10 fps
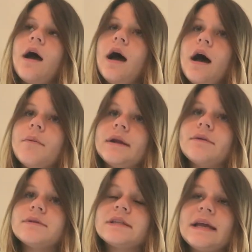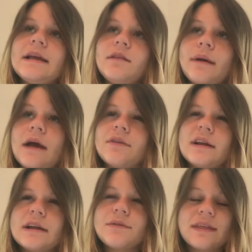And I was laying in the bath.
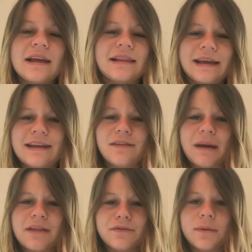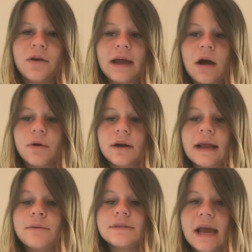I think I laid in the bath for about an hour, and
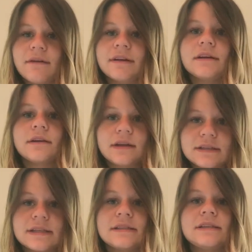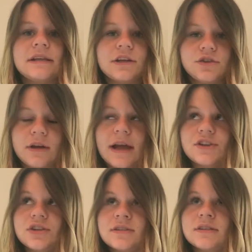I was having consistent
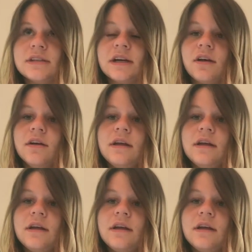contractions still.